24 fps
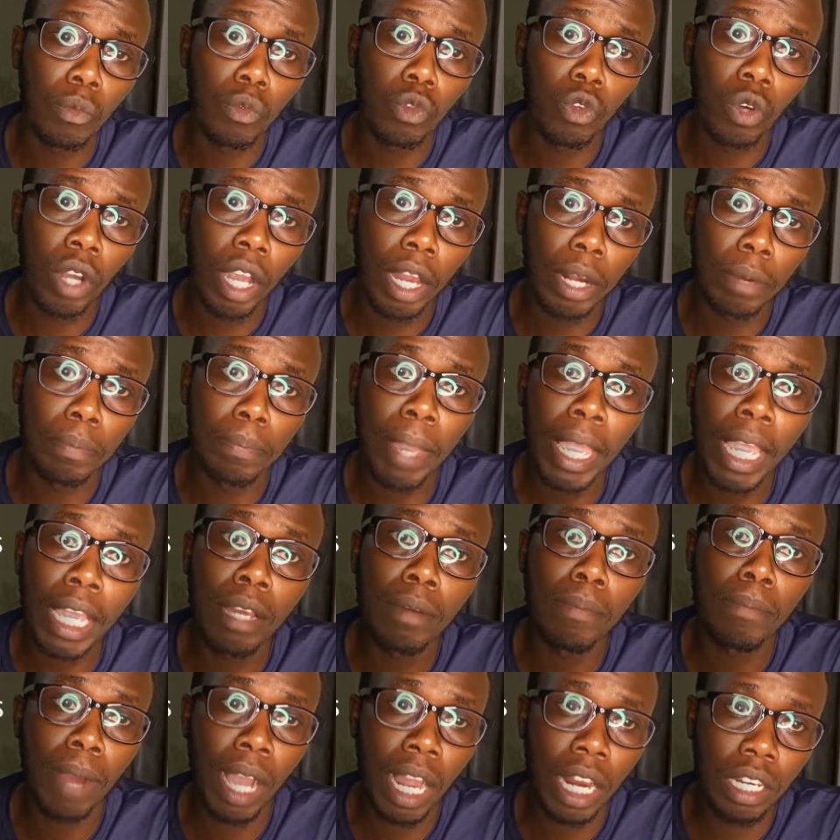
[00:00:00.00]
You can make
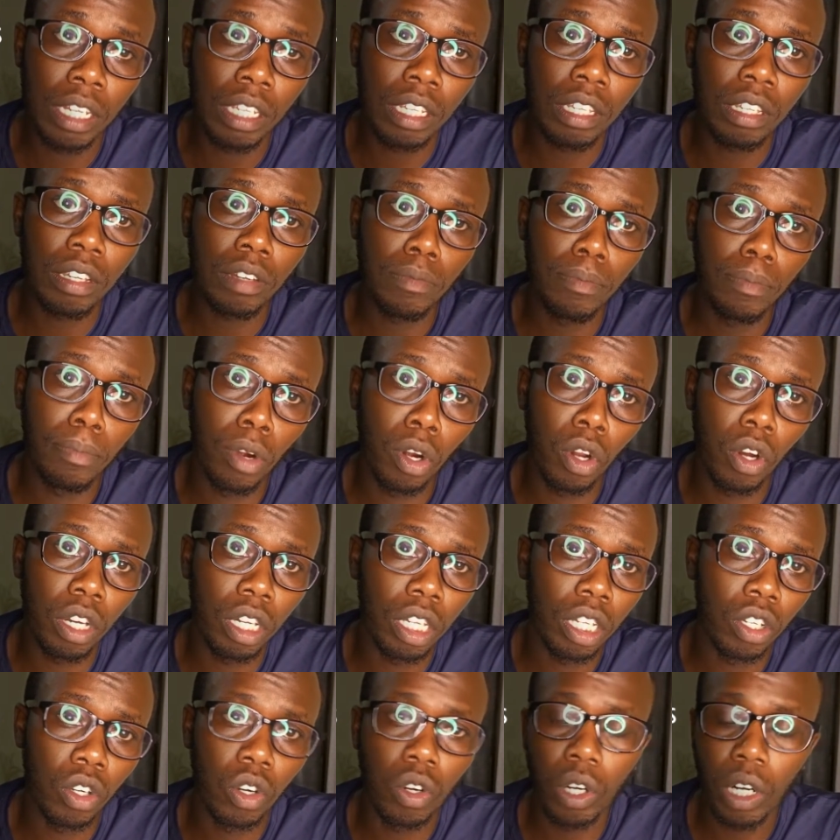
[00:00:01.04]
money
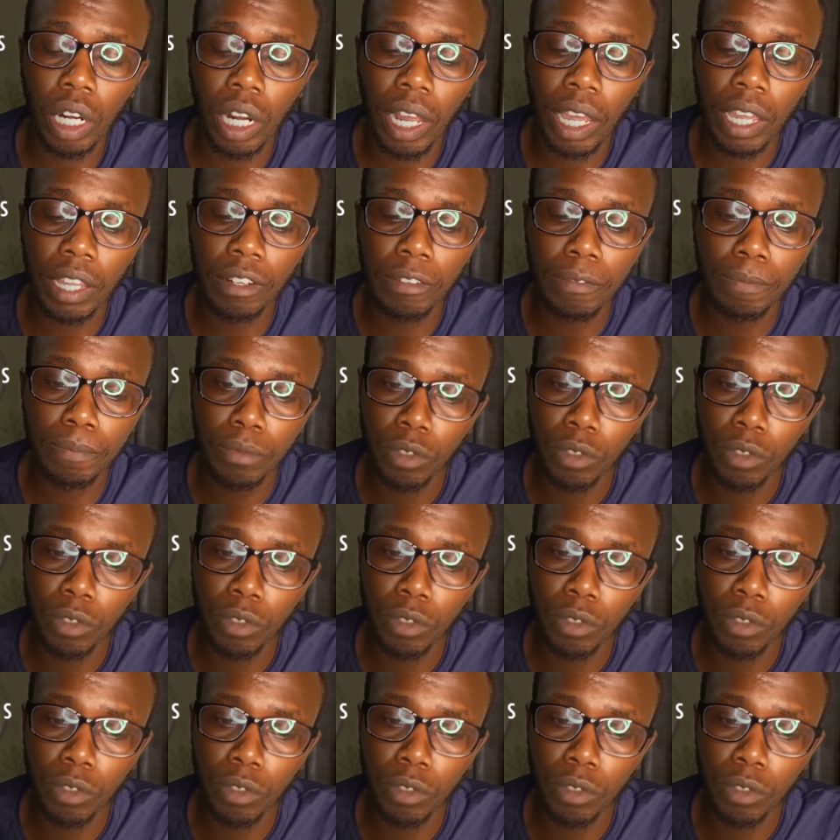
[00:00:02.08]
blogging online.